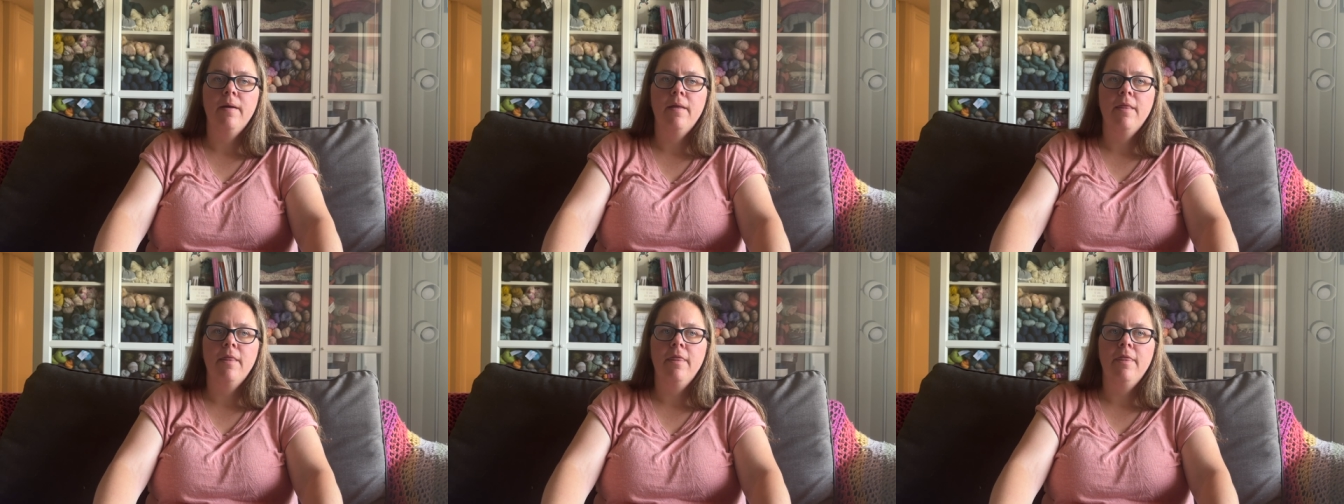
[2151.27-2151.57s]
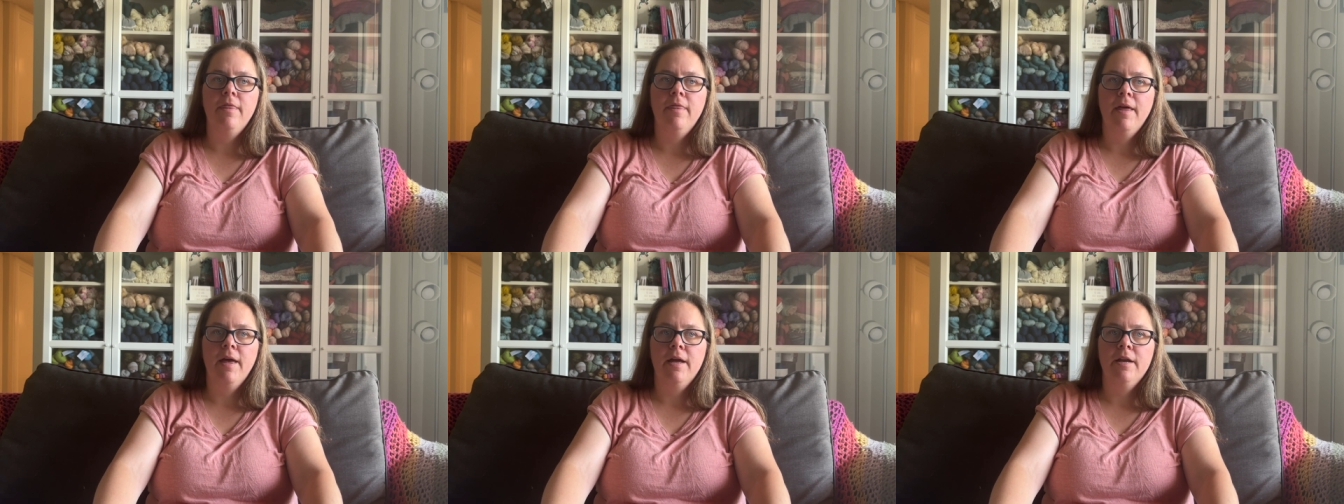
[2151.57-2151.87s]

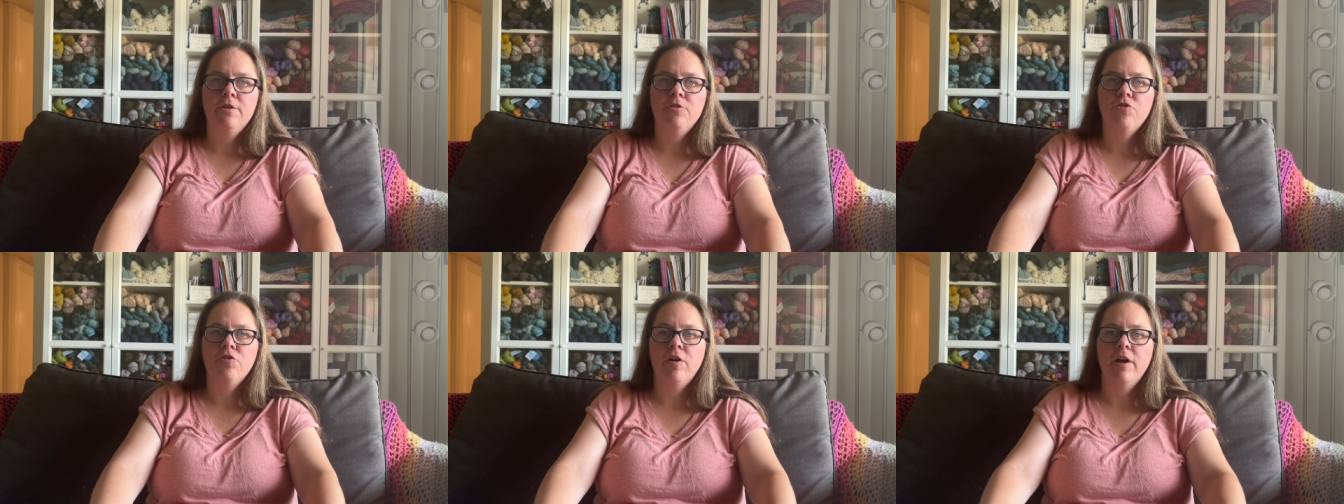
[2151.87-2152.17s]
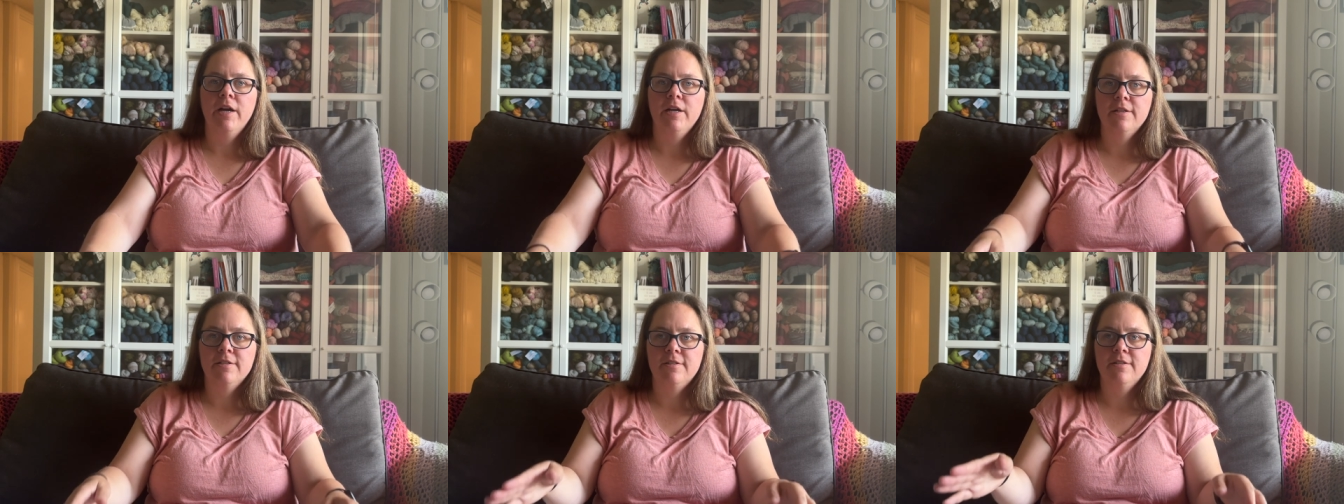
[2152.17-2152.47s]
than
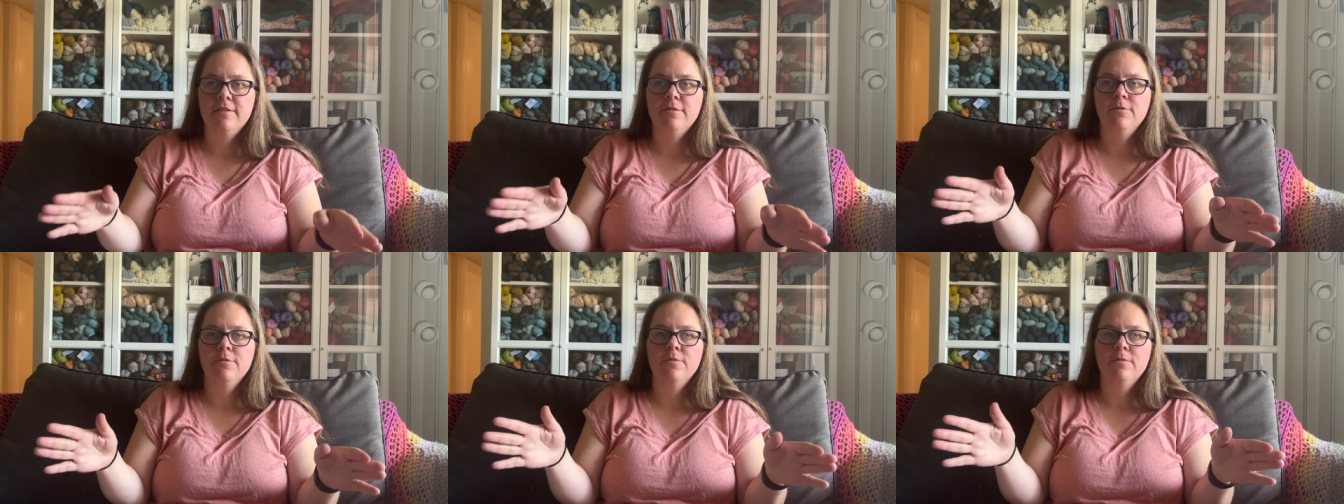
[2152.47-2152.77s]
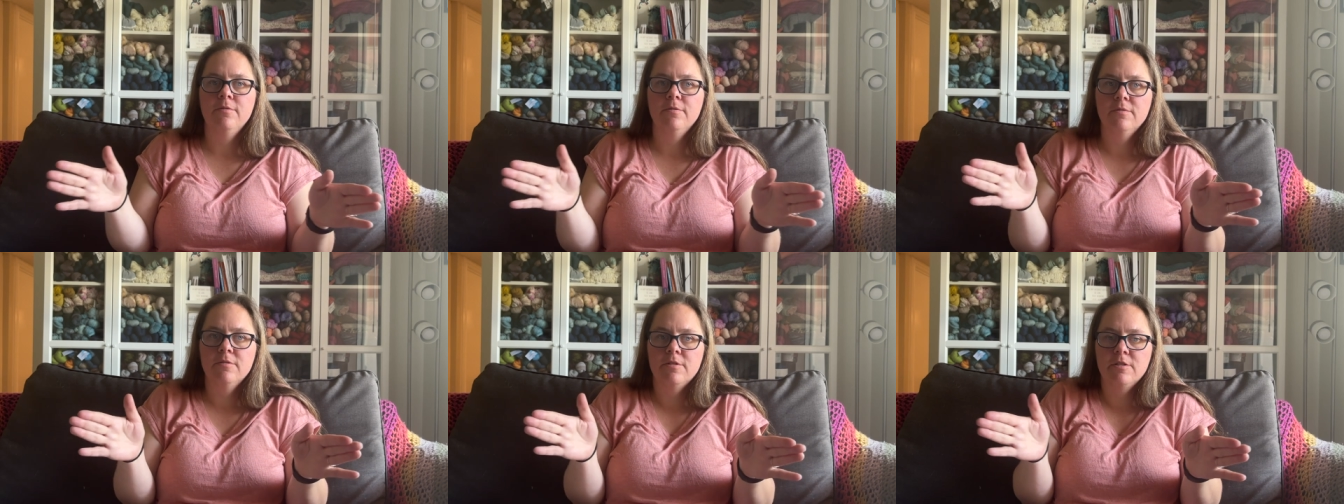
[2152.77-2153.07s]
trying
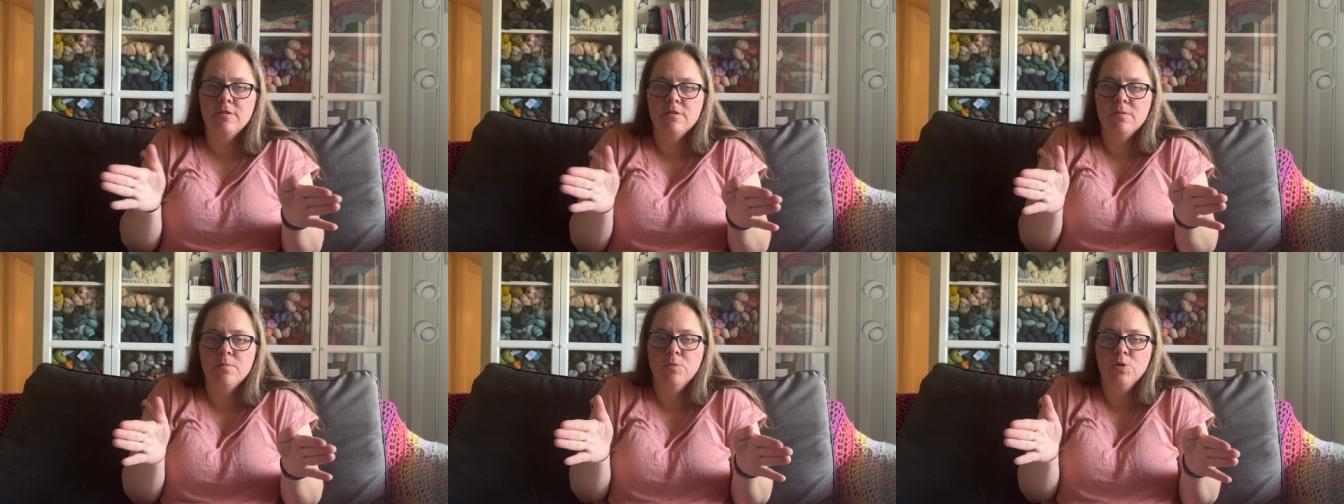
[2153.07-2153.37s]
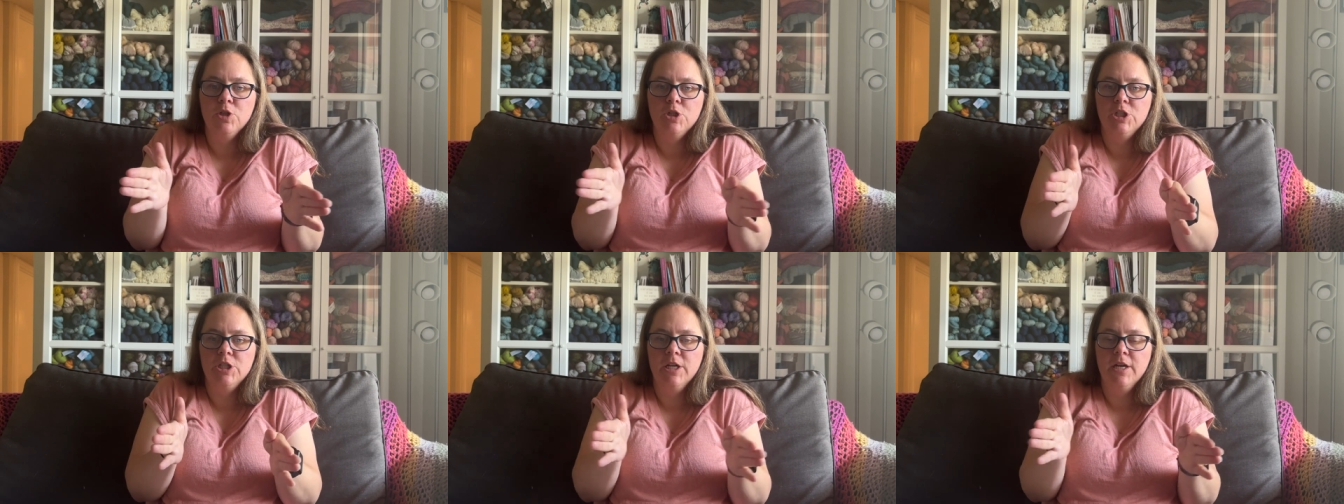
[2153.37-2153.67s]
to smush